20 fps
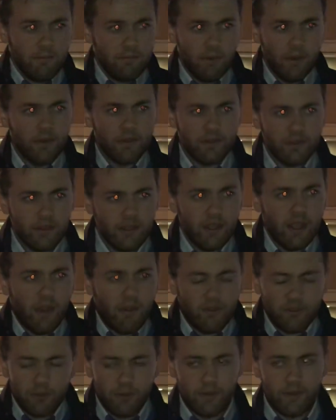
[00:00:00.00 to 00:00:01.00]
But you
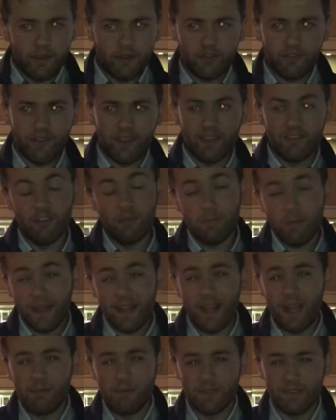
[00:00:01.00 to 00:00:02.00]
know, it's one of those things. He was
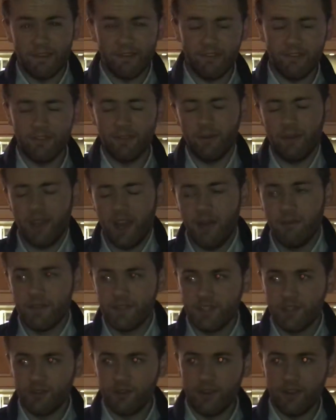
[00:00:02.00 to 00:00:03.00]
playing out of position, so I can't be
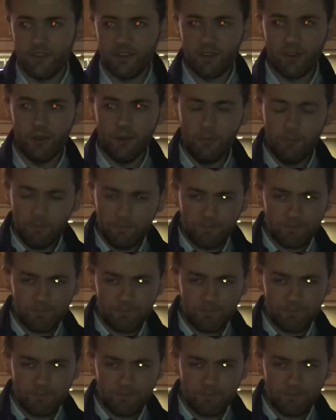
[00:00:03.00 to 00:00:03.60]
too critical.